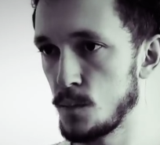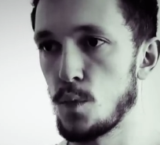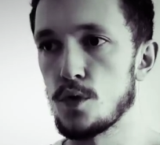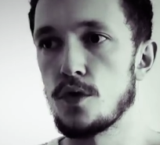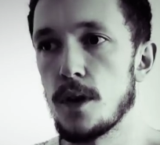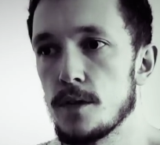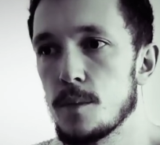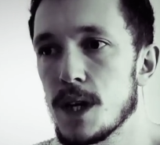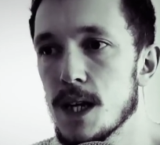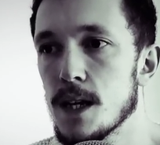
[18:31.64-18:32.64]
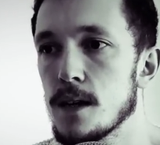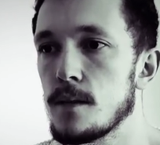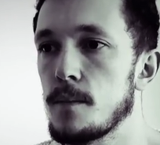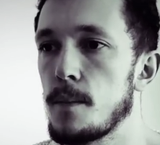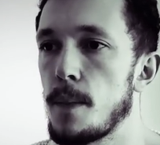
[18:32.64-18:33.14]
What drives me,
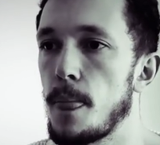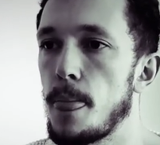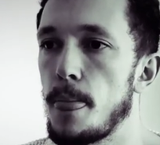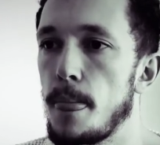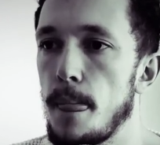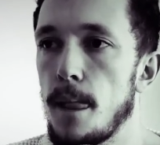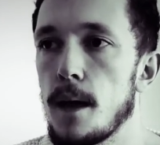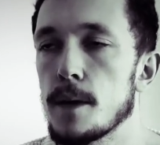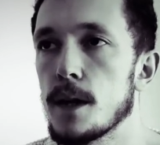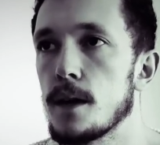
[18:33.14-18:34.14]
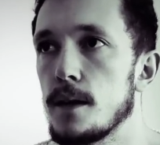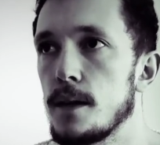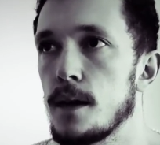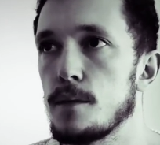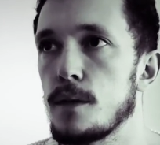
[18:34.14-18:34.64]
I mean,
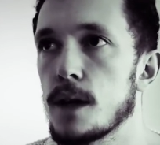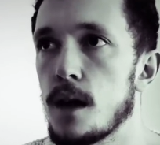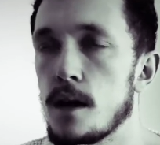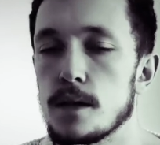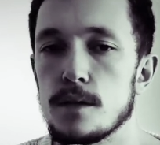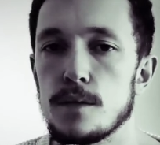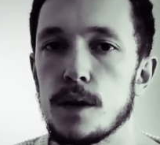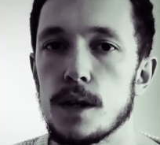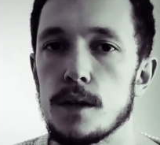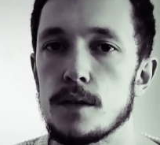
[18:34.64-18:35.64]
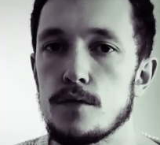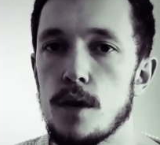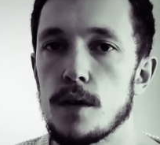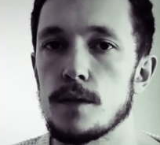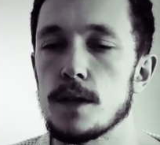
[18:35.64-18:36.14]
I find it hard to find
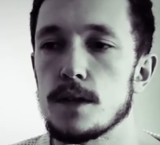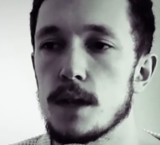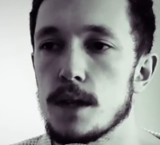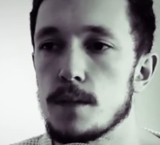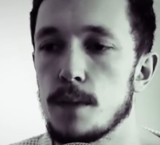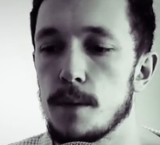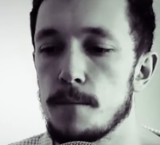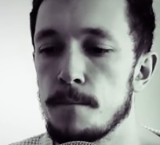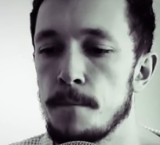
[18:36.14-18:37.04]
drive these days, but